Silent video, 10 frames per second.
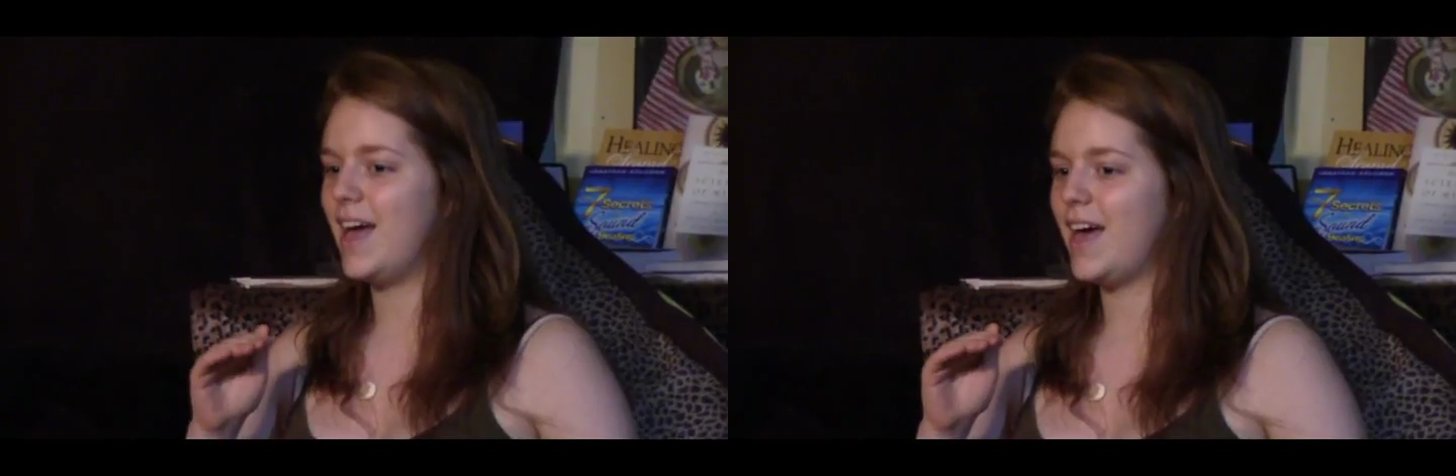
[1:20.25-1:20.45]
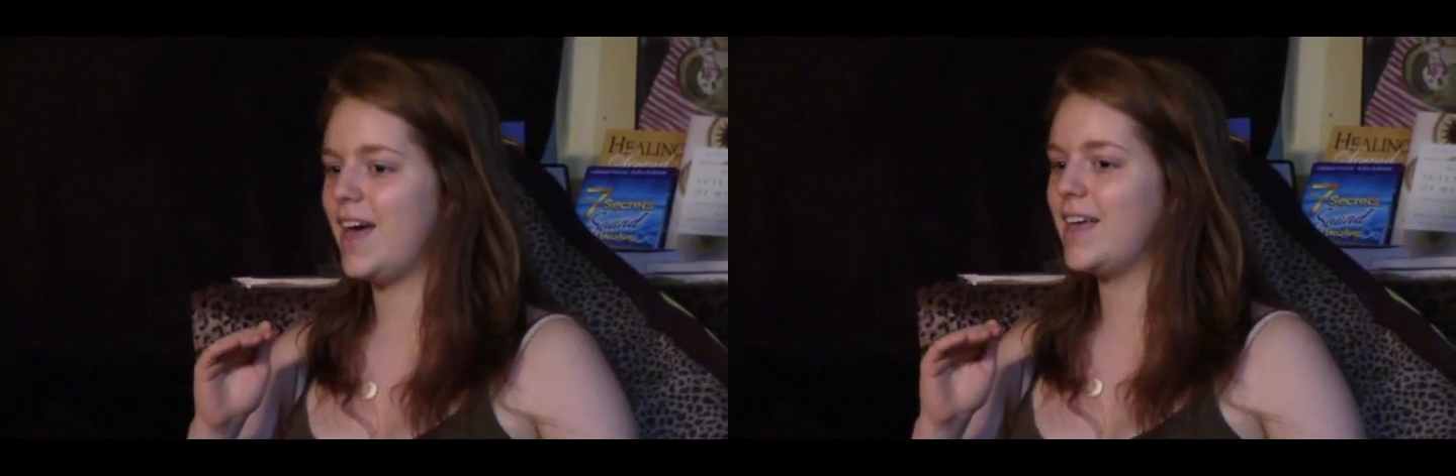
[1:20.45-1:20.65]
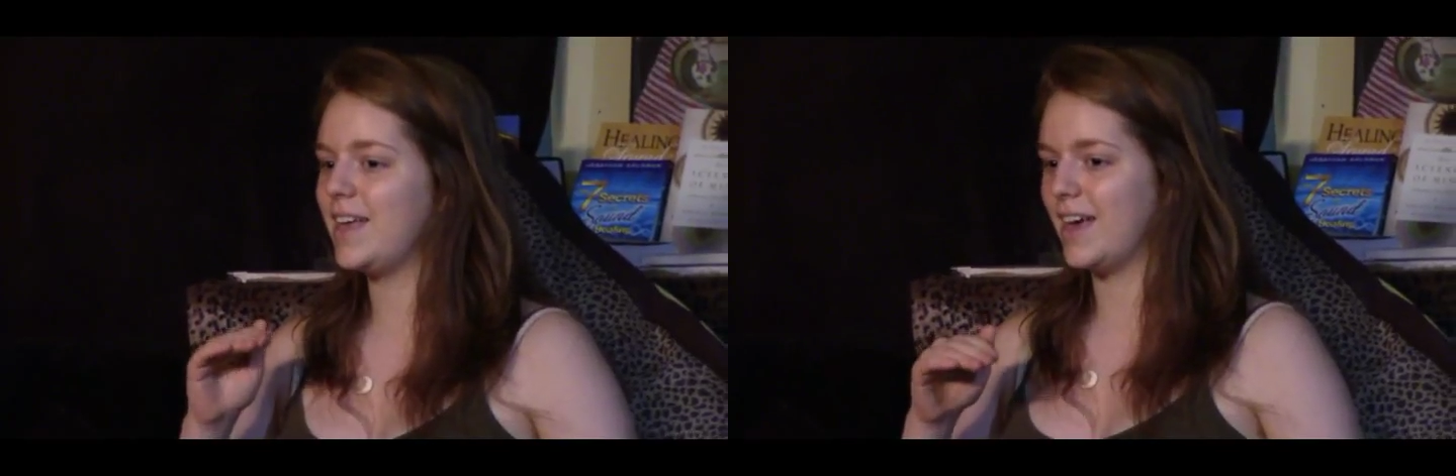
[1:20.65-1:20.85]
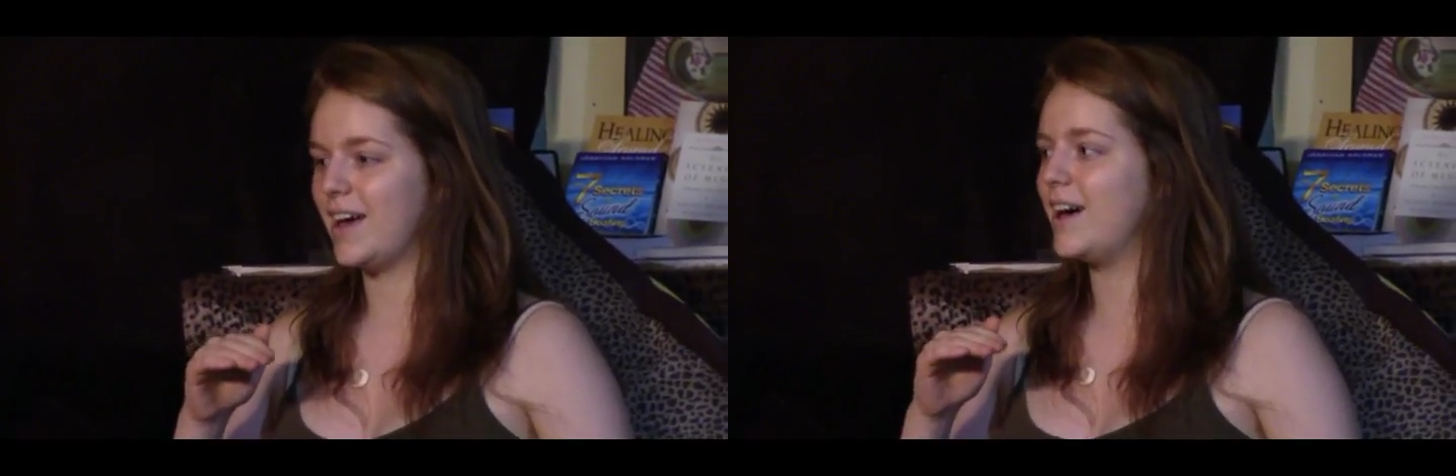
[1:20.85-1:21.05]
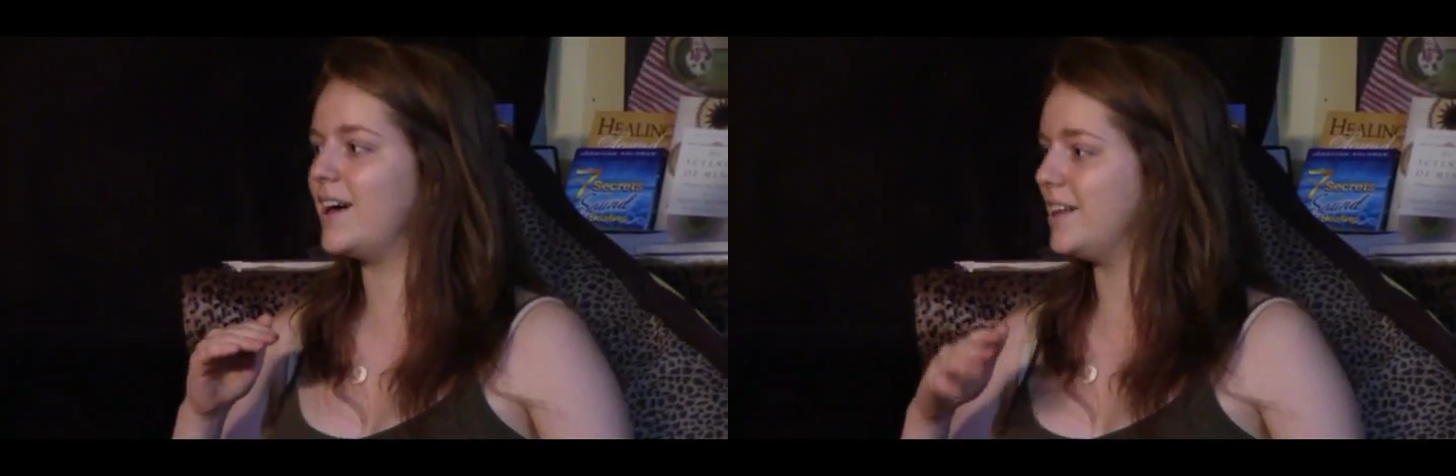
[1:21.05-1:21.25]

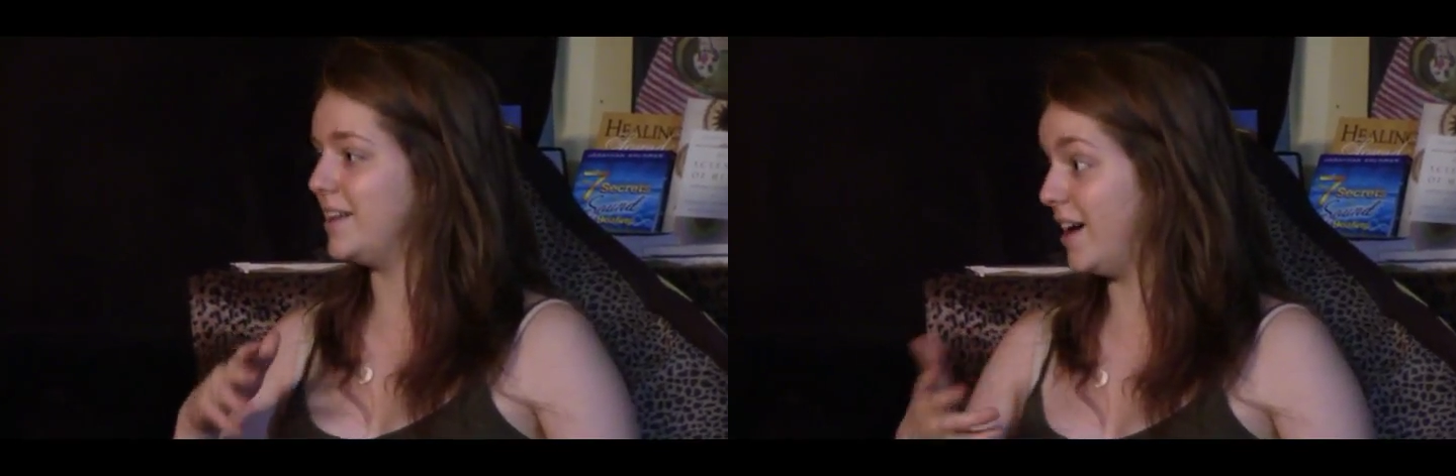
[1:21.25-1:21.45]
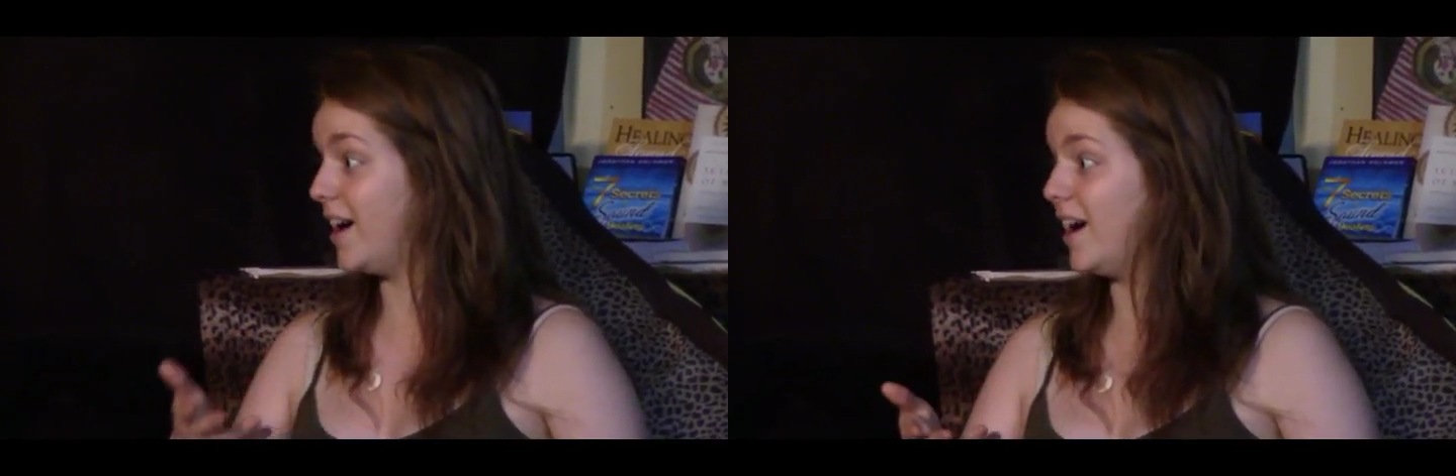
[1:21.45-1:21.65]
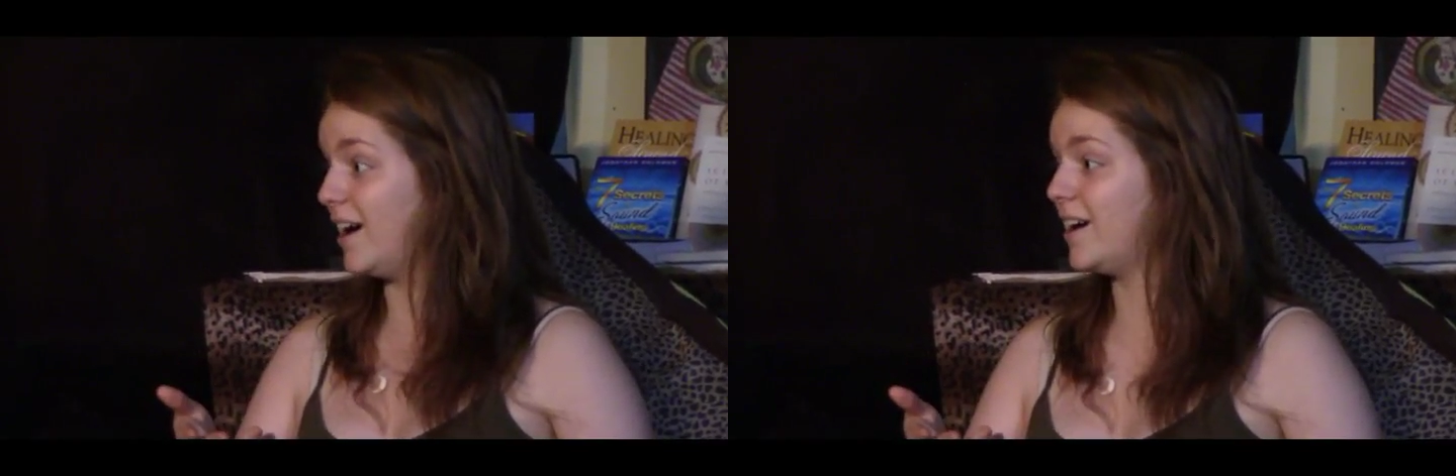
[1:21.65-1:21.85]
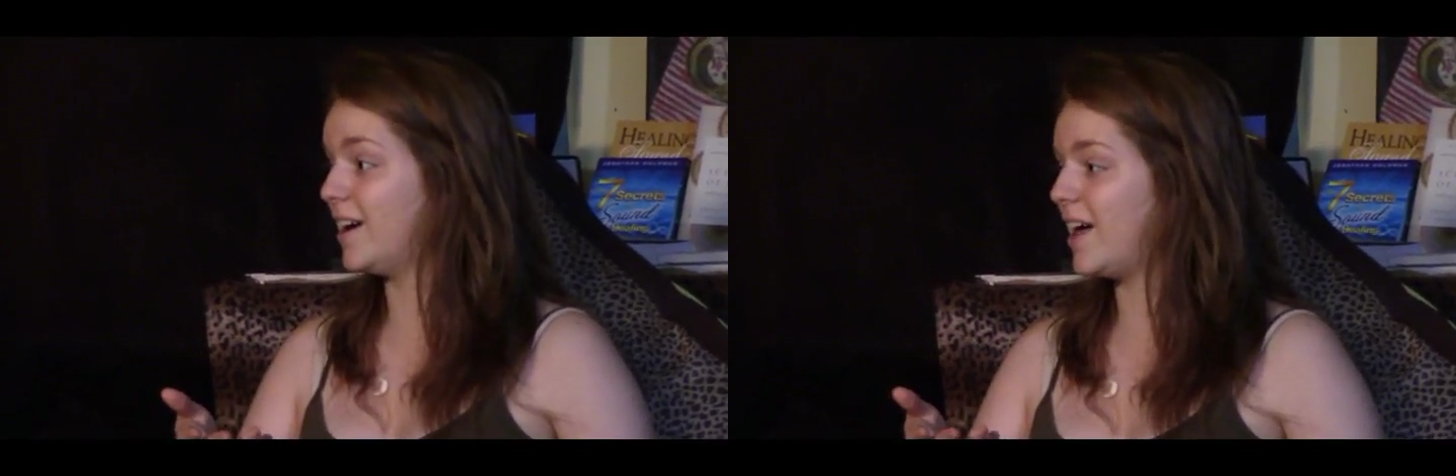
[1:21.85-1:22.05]
Ayana,